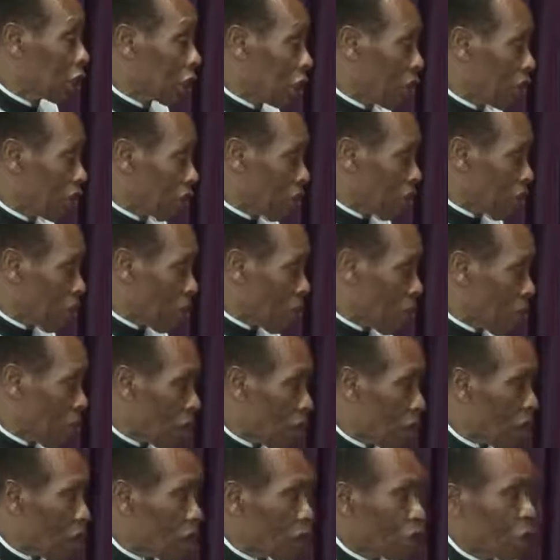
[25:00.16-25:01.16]
deliver you.
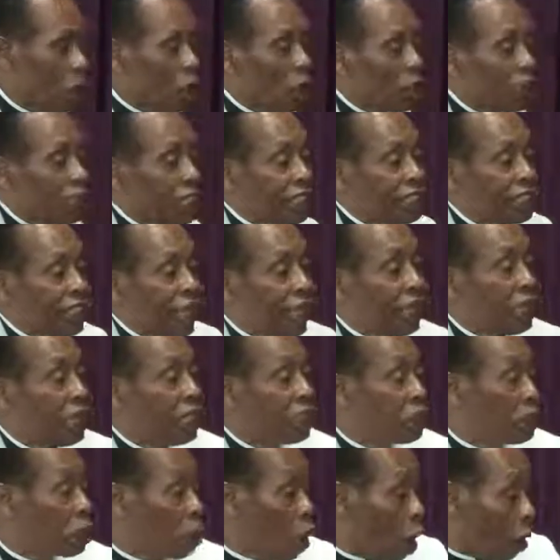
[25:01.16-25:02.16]
God has done
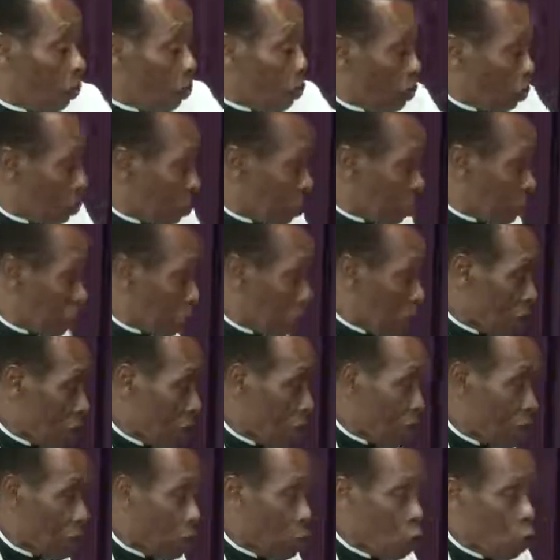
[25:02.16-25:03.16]
his job.
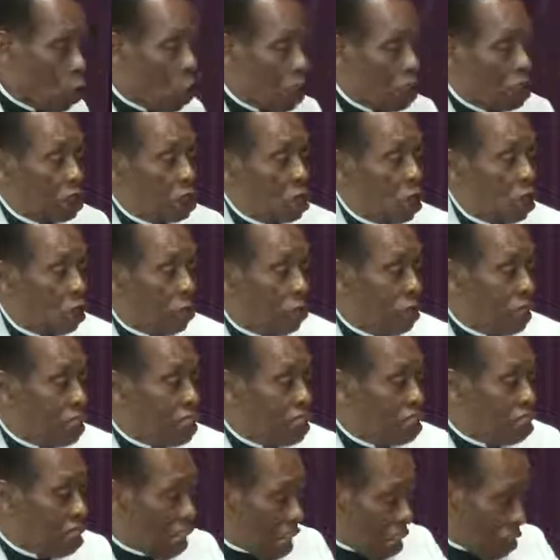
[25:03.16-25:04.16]
Your soul has been
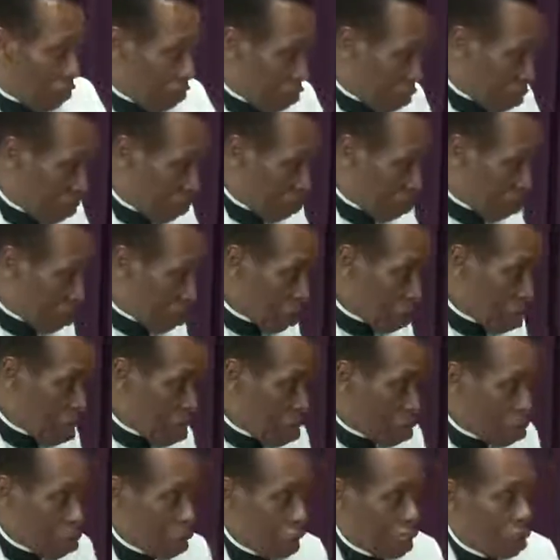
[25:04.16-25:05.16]
saved.
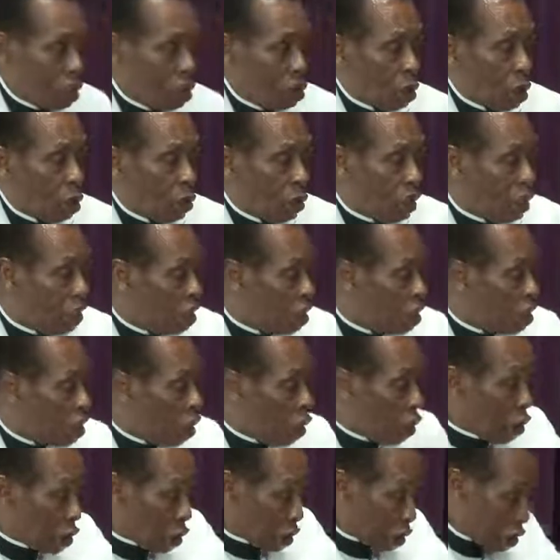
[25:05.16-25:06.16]
Your soul is
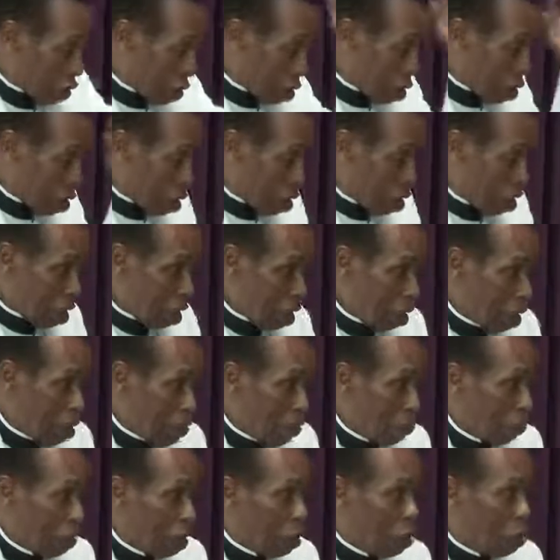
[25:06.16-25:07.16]
clean,
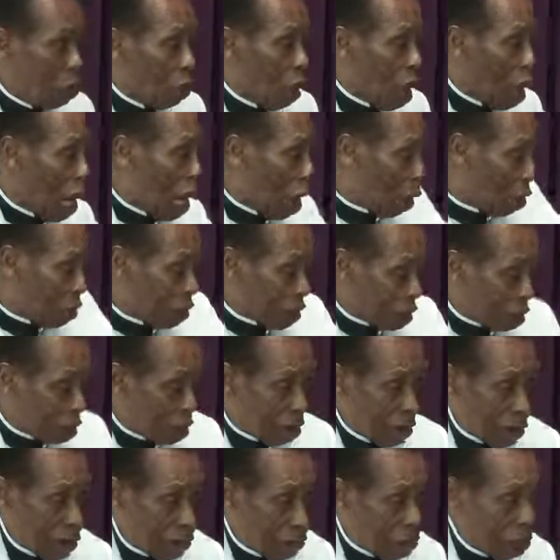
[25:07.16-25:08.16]
but your house.
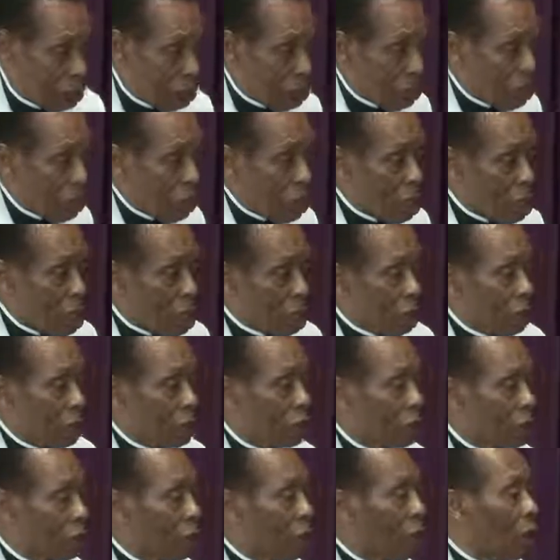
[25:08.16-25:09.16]

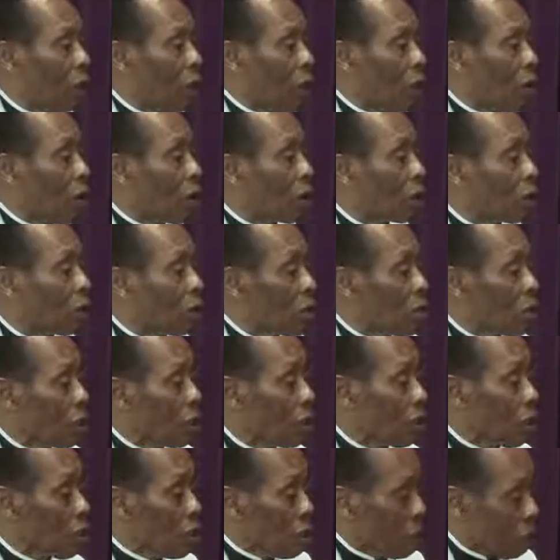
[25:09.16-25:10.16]
So
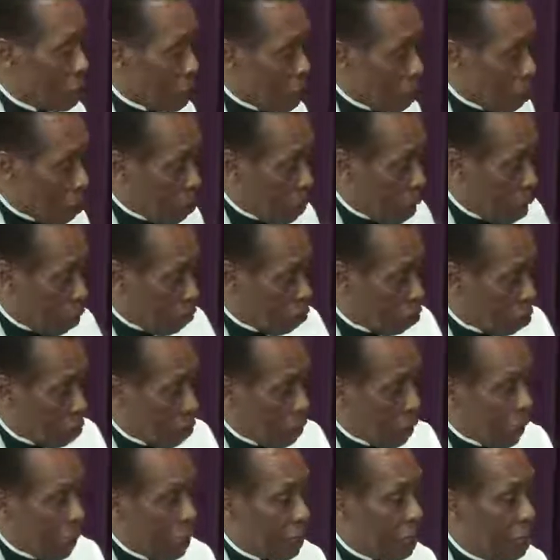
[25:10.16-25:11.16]
you have to
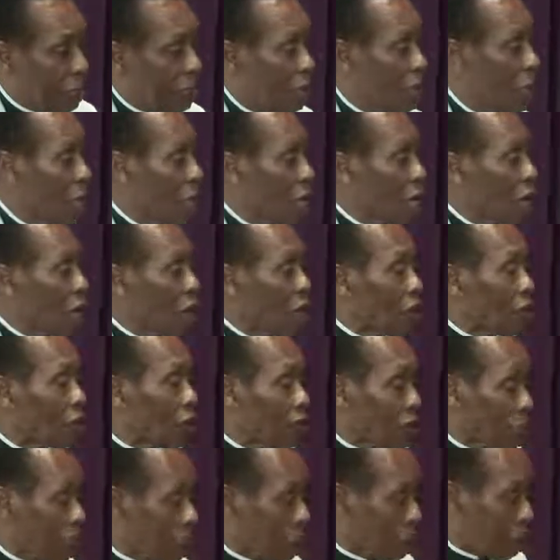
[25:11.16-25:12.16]
learn
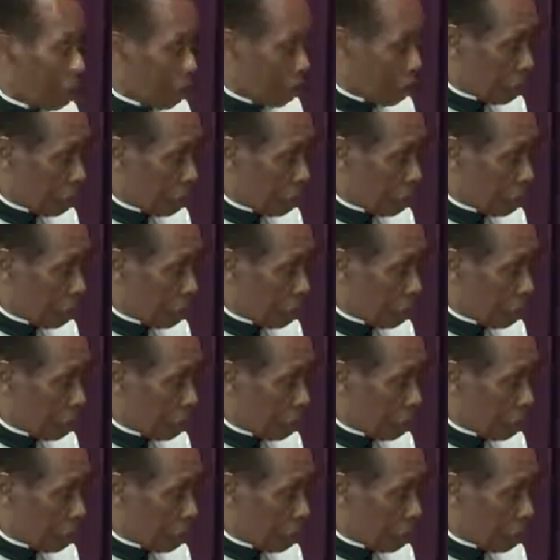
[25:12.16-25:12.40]
that